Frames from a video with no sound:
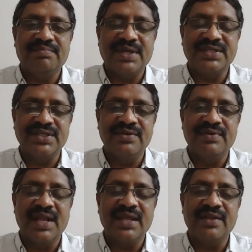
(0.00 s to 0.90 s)

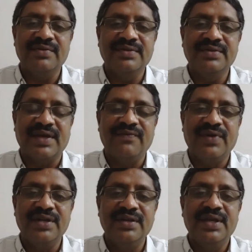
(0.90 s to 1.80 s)
perceived like,
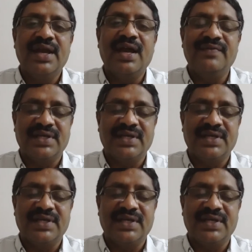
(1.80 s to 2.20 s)
someone have